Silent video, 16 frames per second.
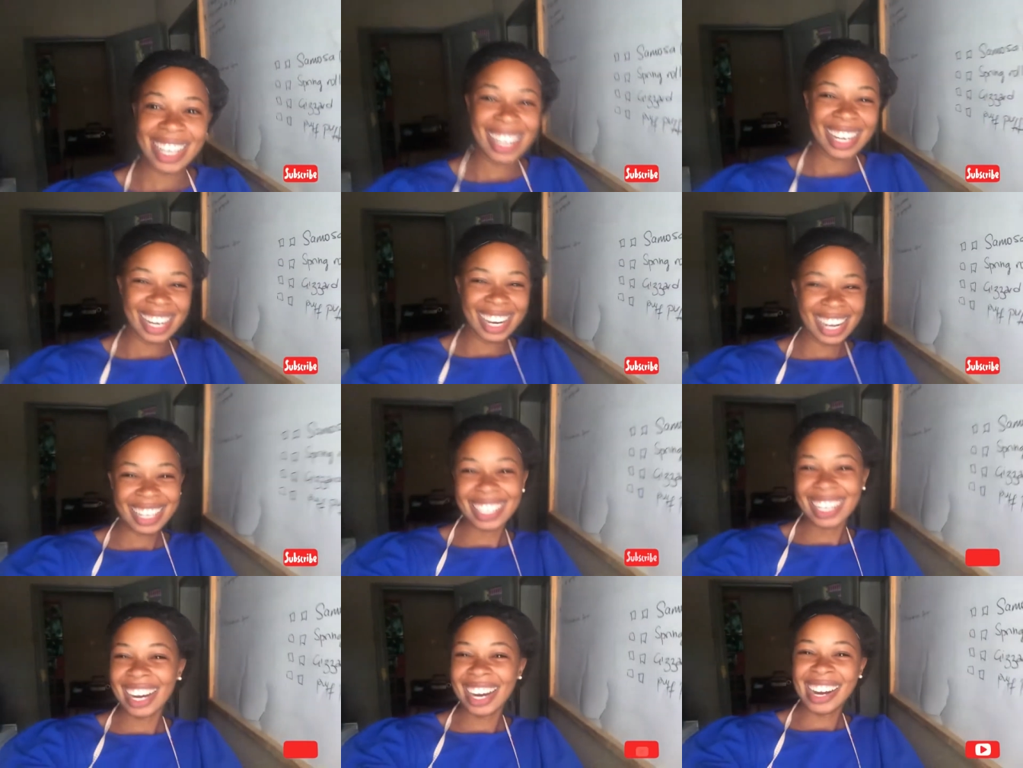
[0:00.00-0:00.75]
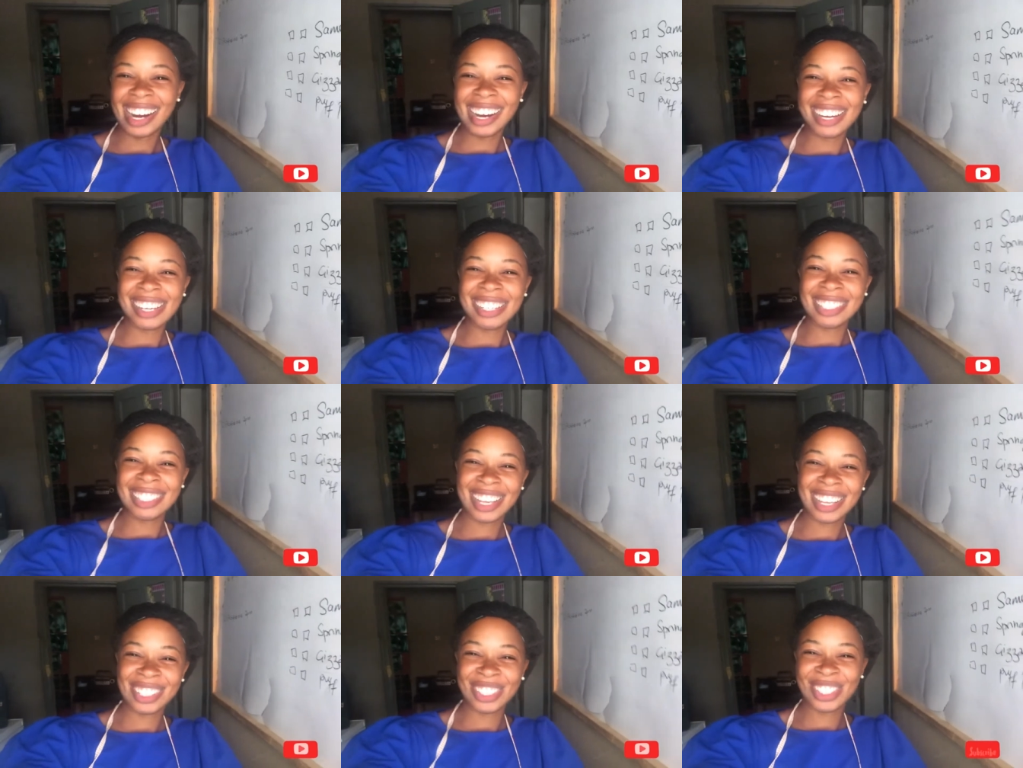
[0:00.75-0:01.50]
hi guys
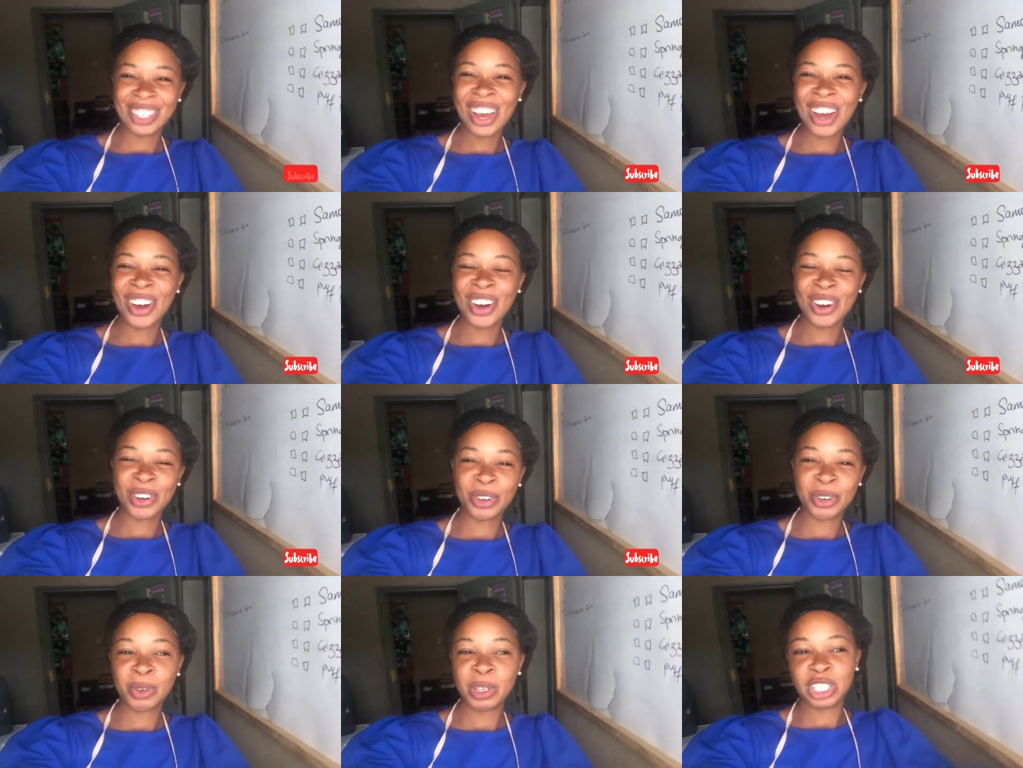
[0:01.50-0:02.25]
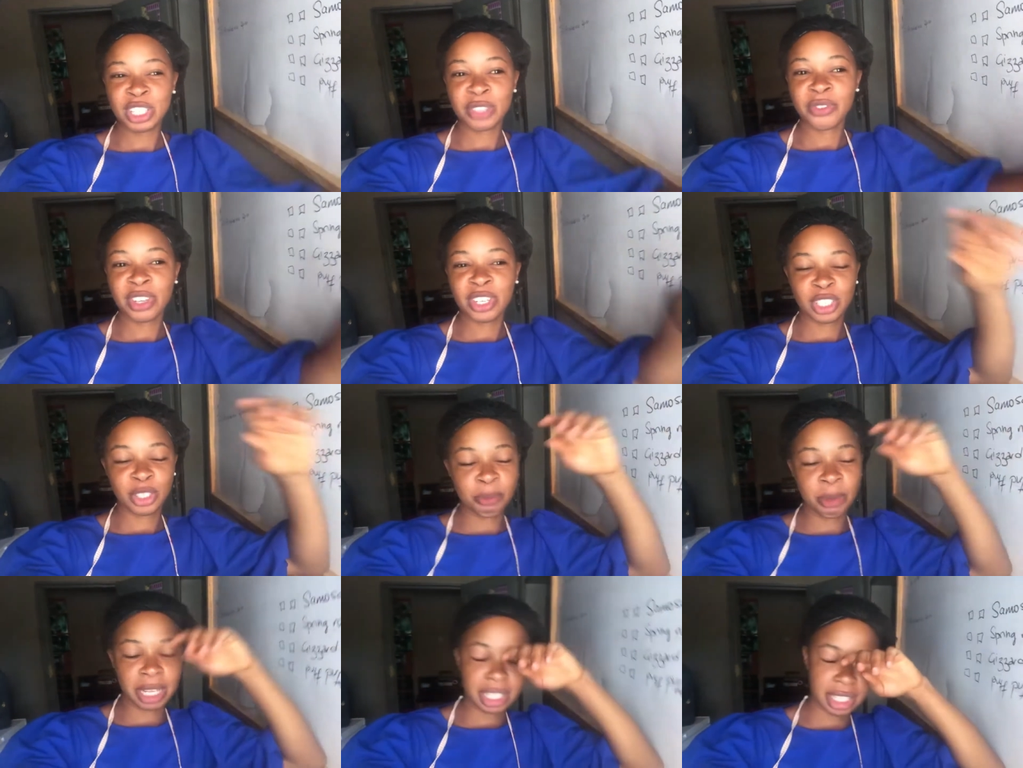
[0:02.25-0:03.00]
so we just finished
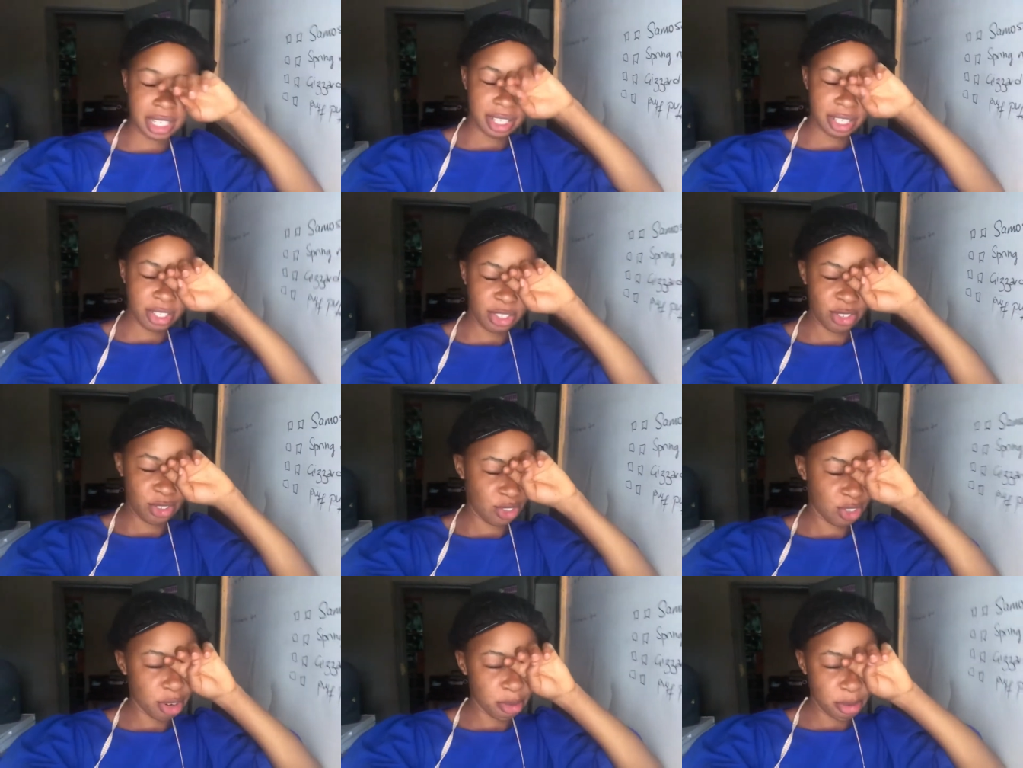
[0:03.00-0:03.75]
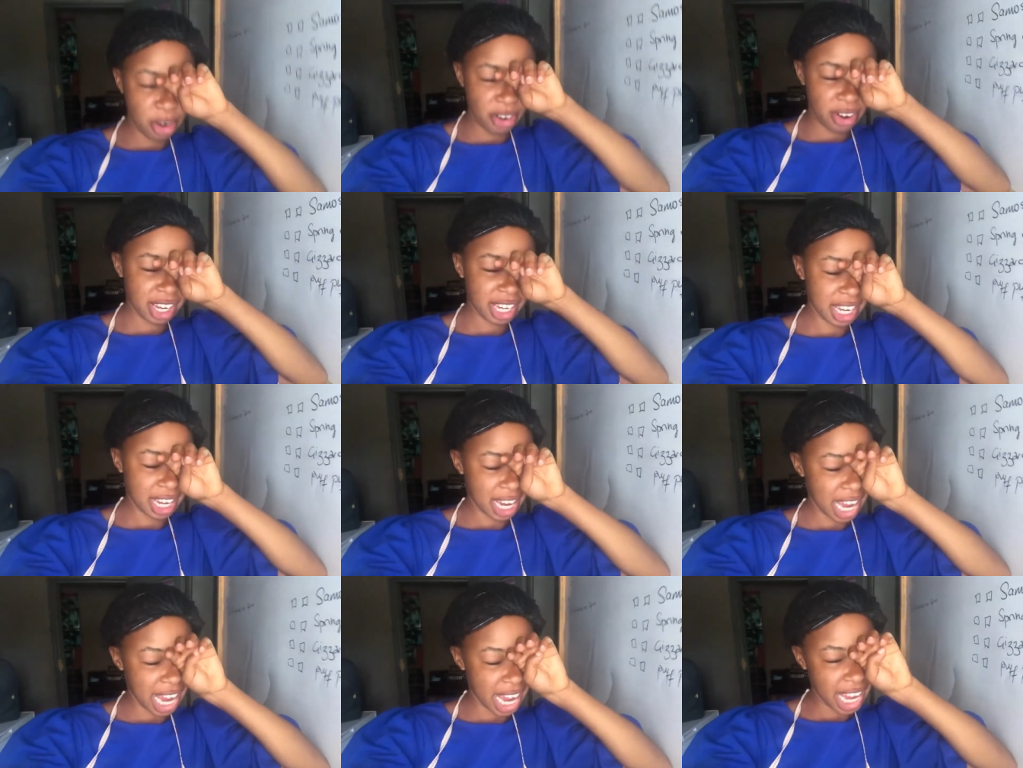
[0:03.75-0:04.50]
mixing the strawberry
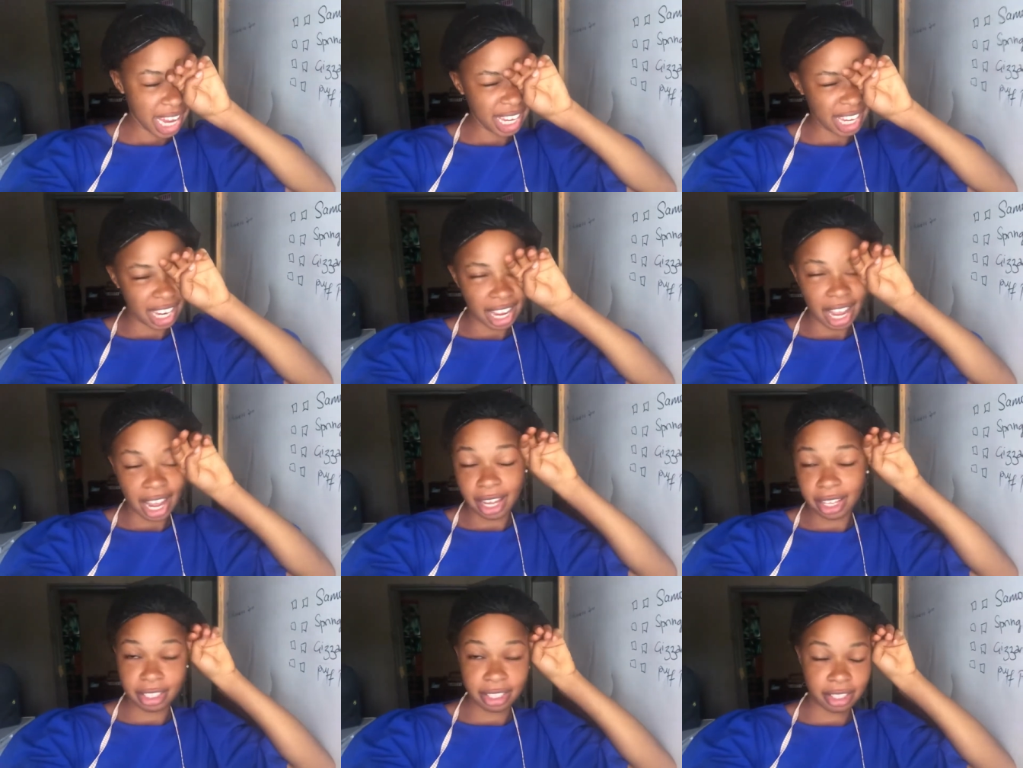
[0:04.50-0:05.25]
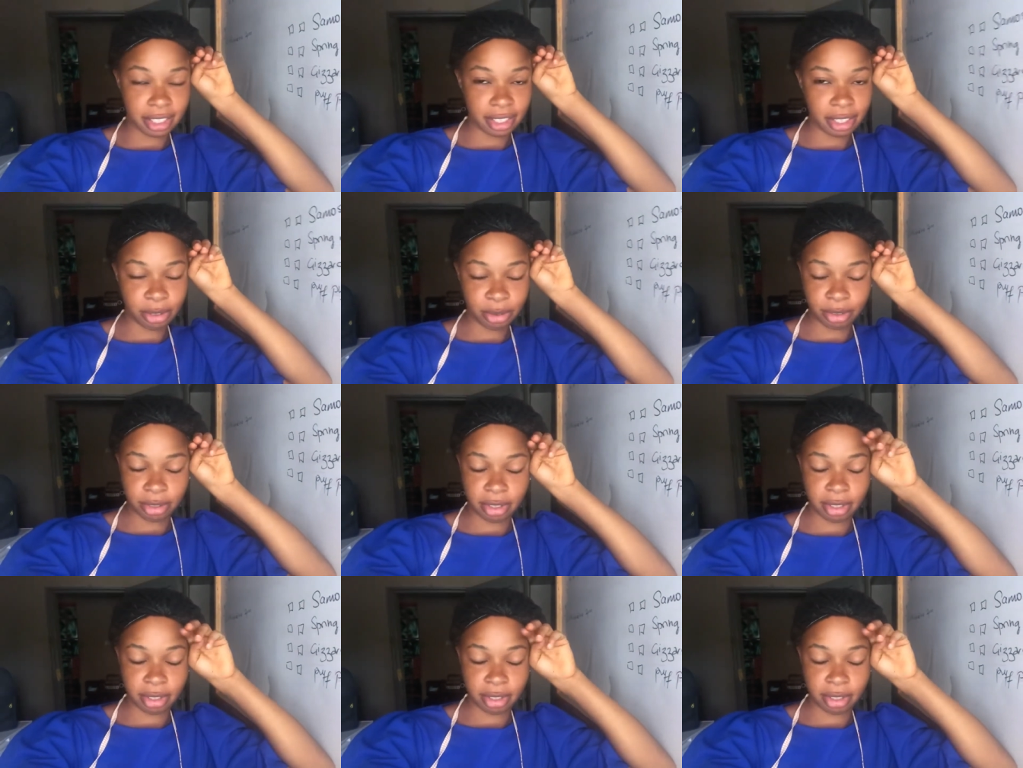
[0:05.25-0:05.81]
cake and there was